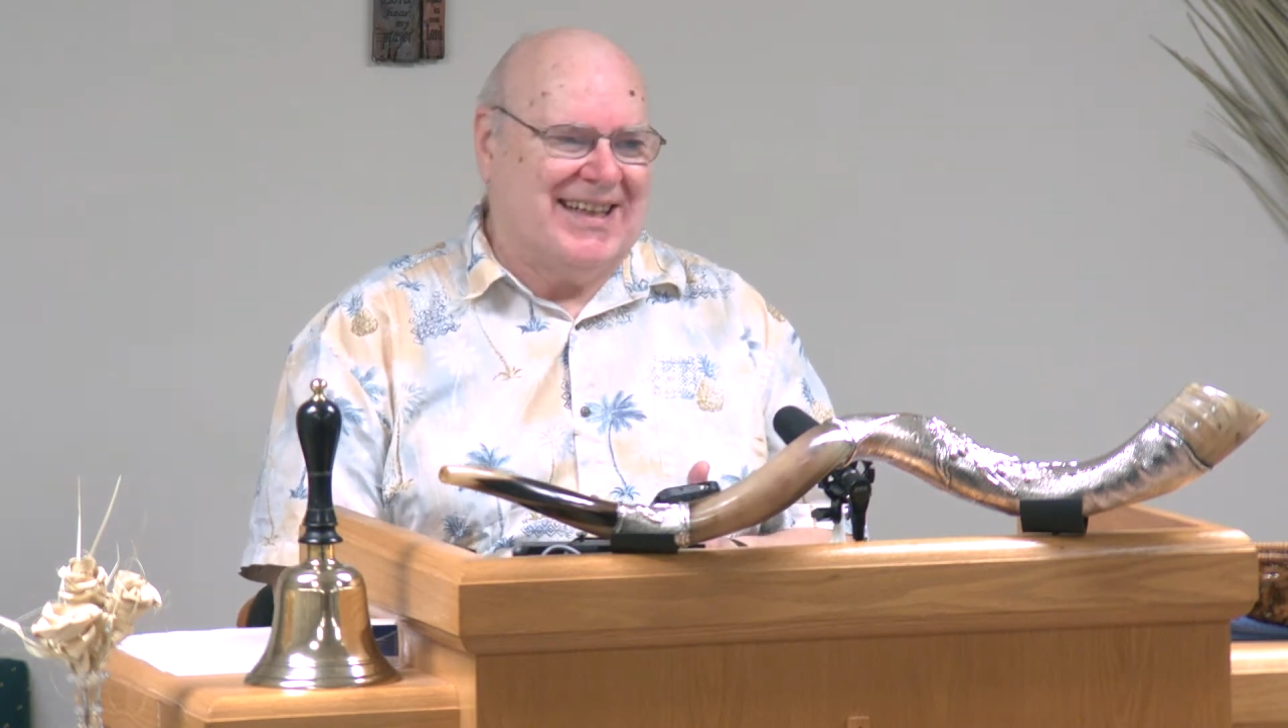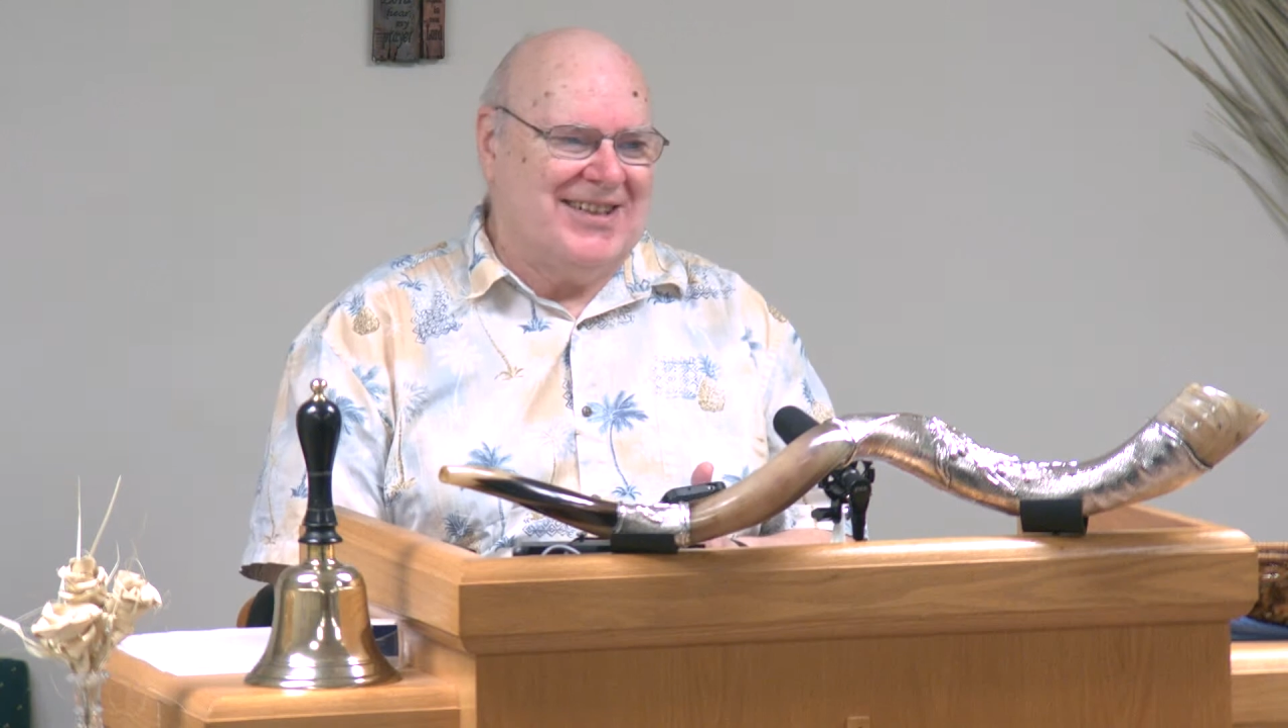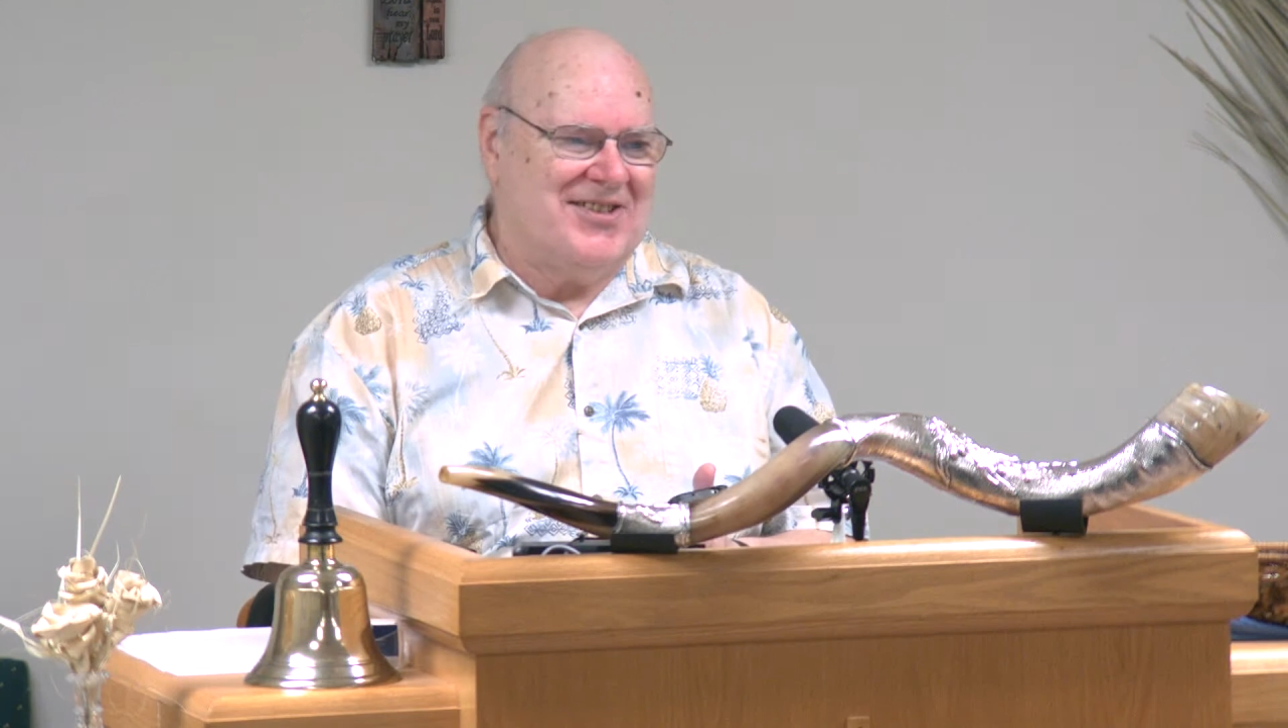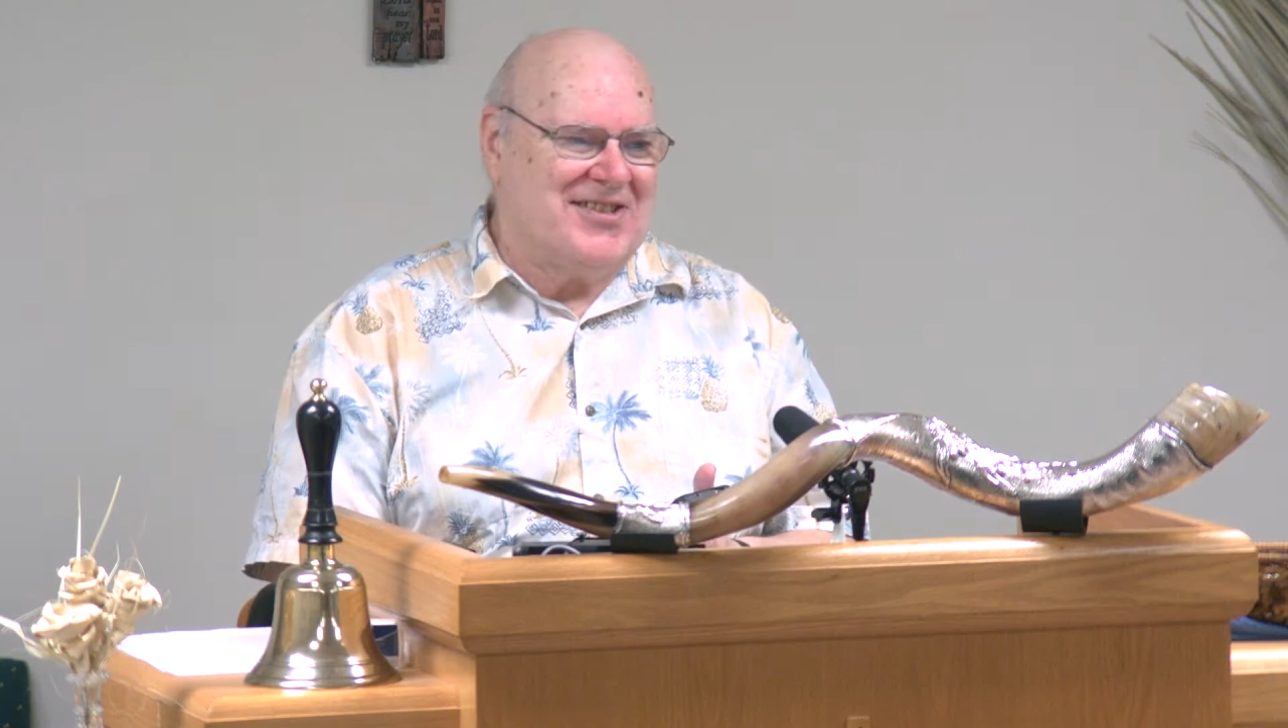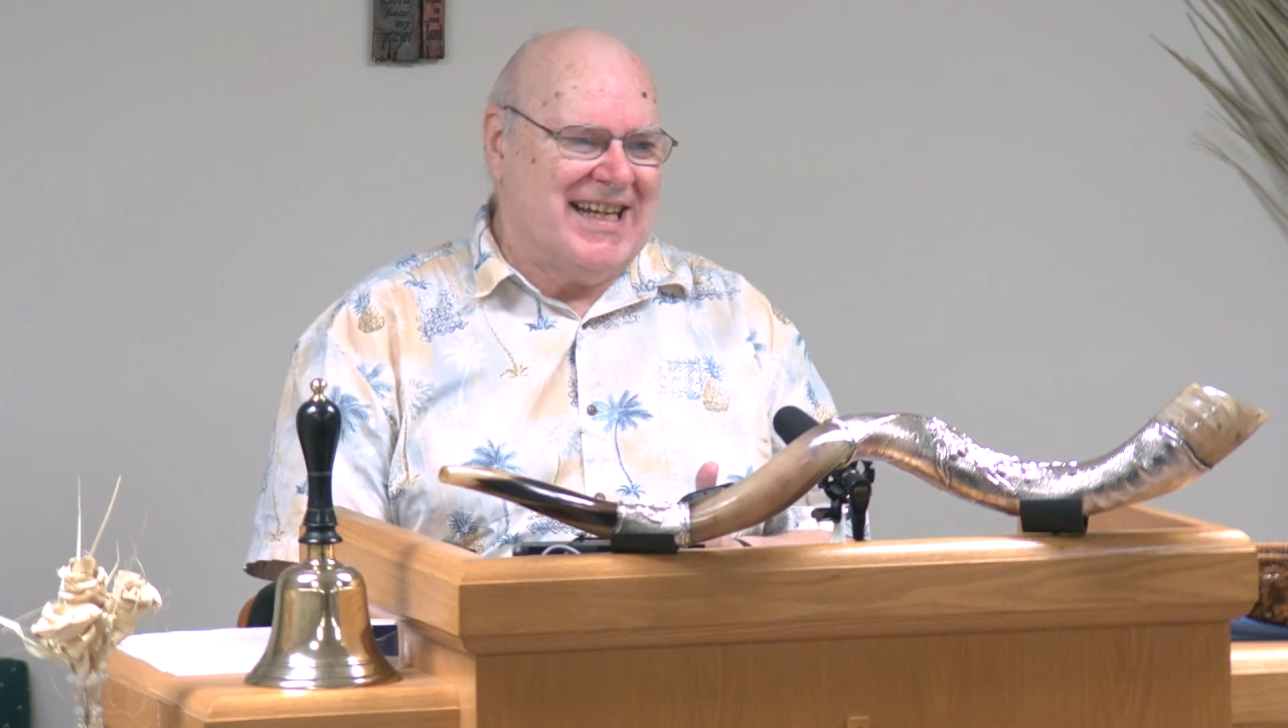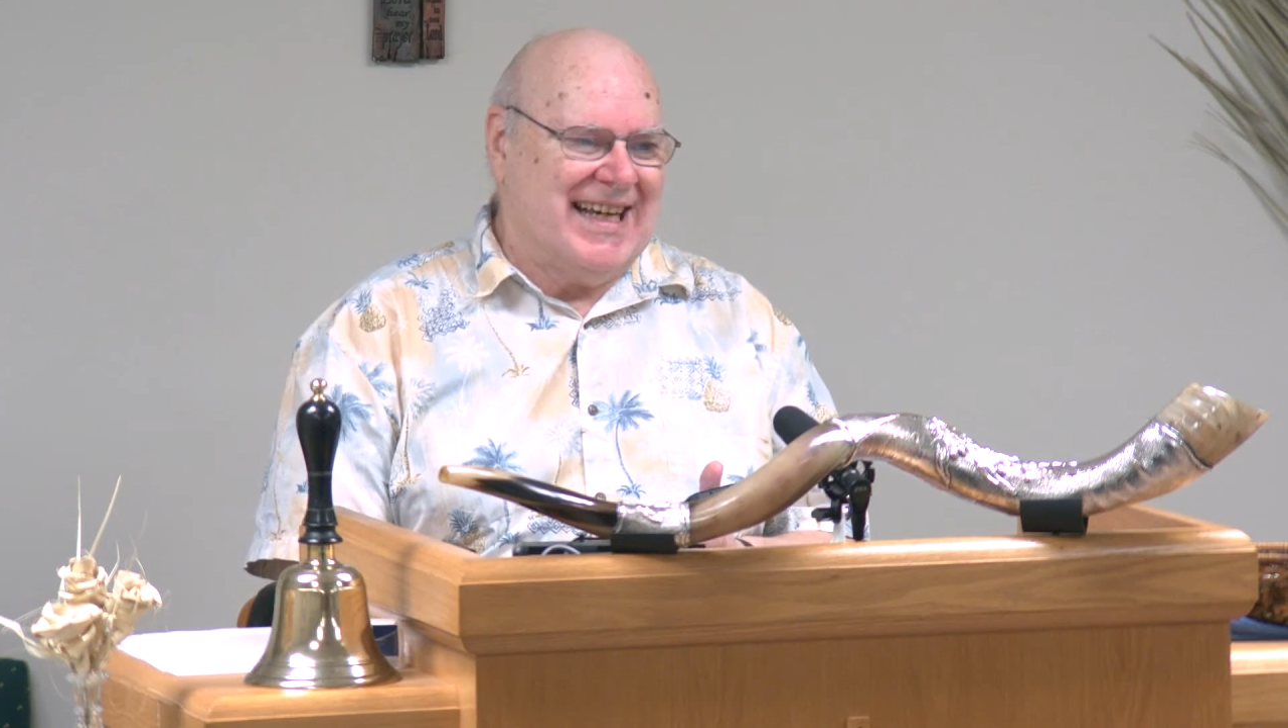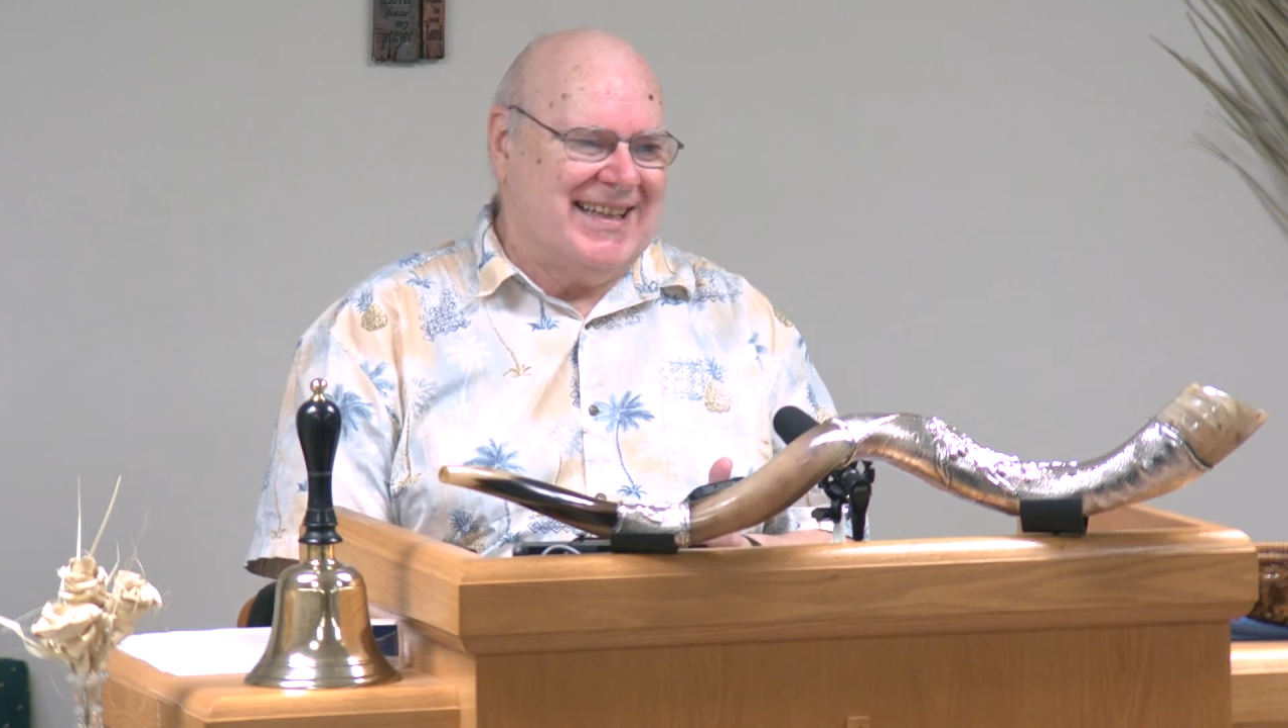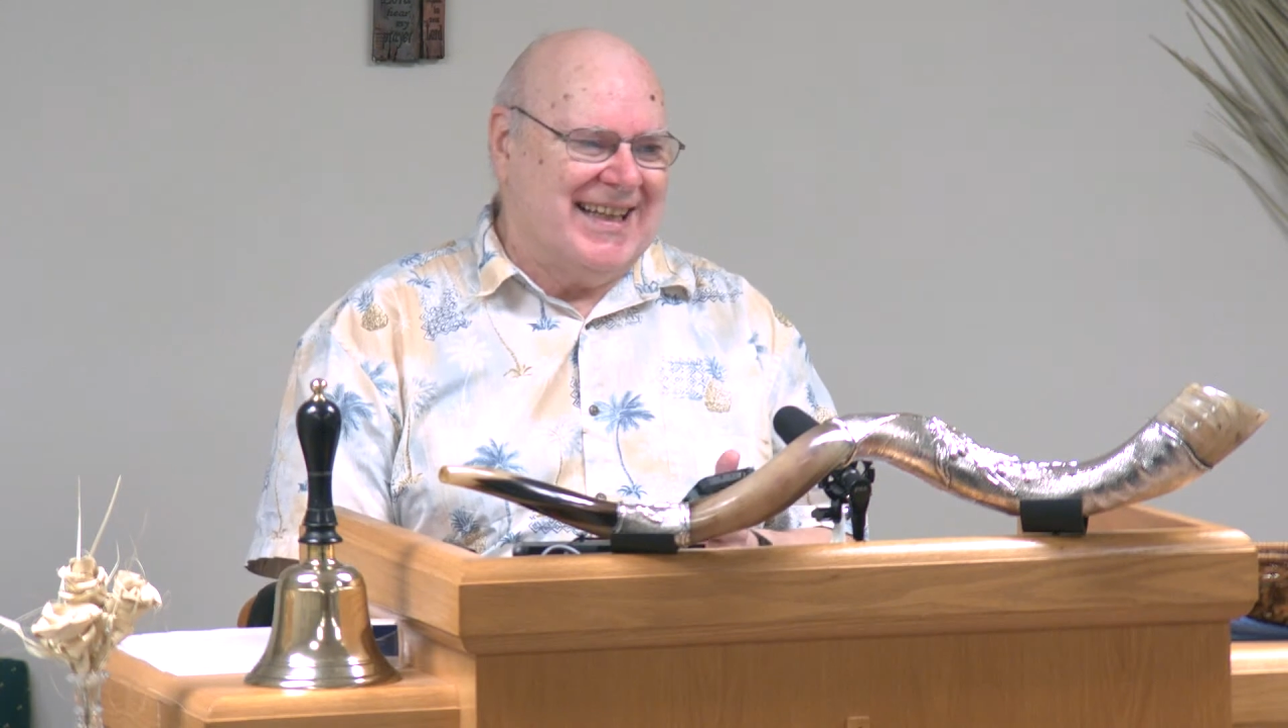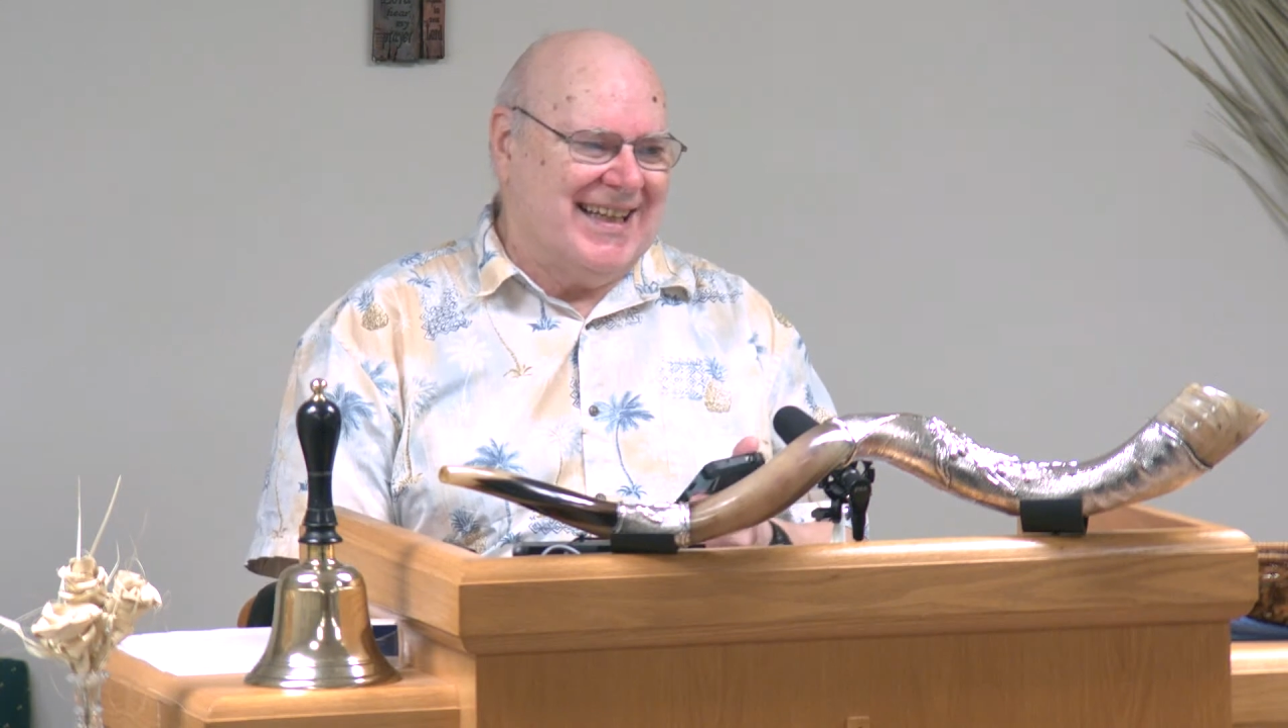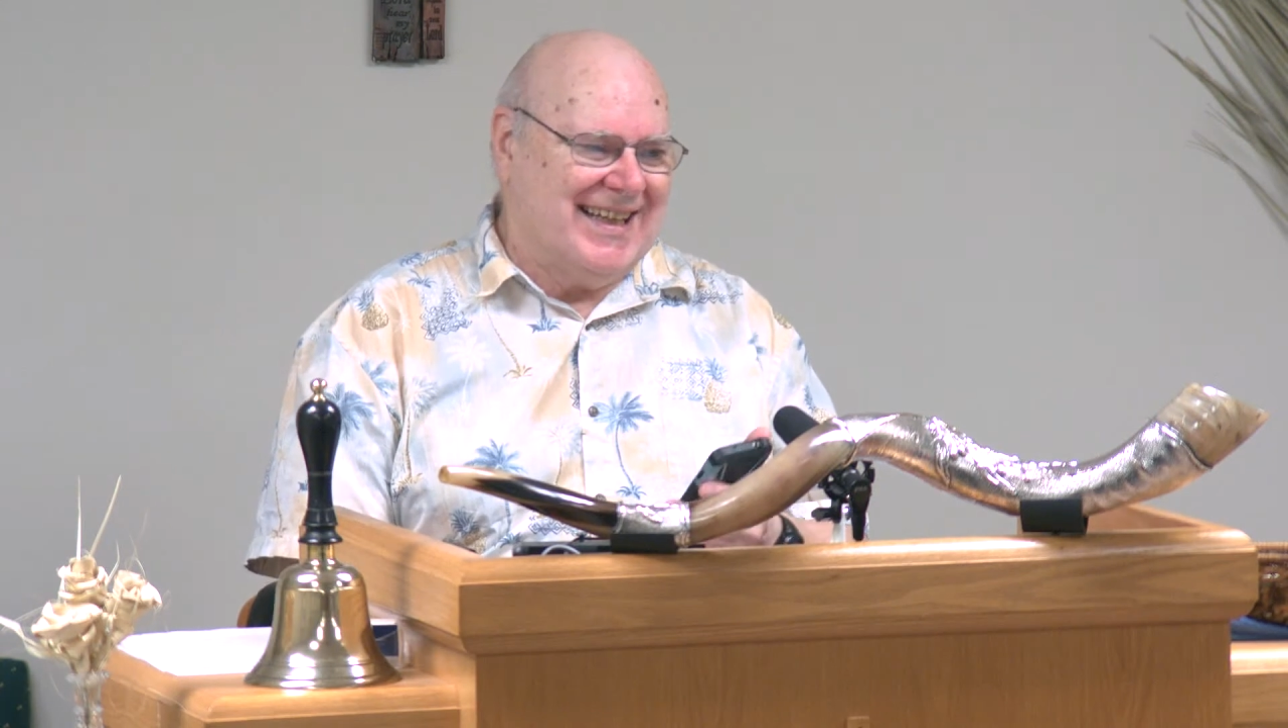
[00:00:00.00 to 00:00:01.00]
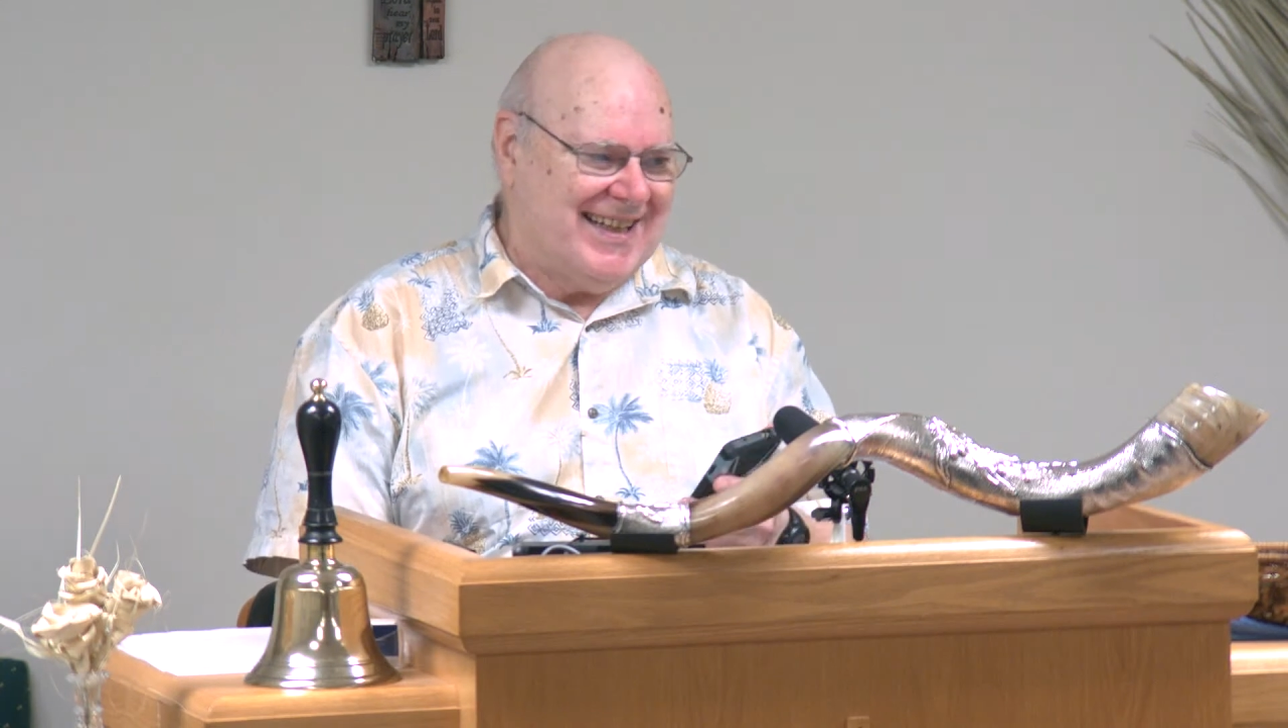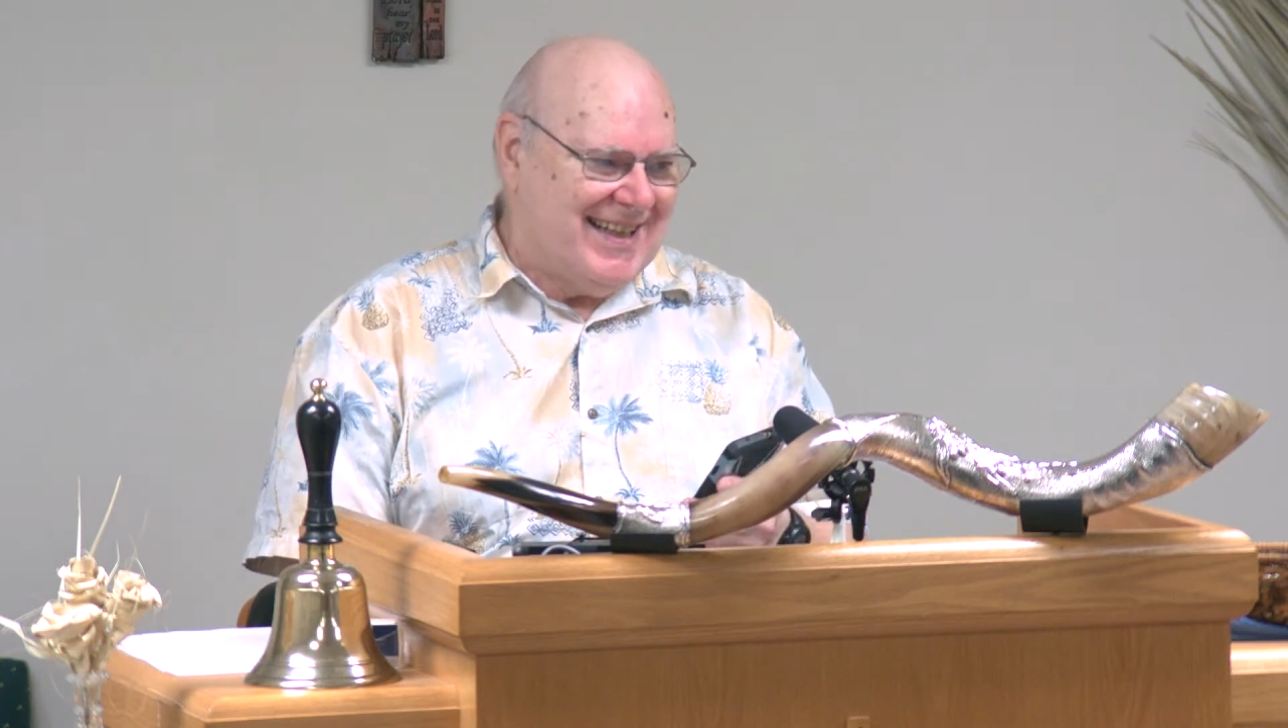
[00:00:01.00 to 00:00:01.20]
understand the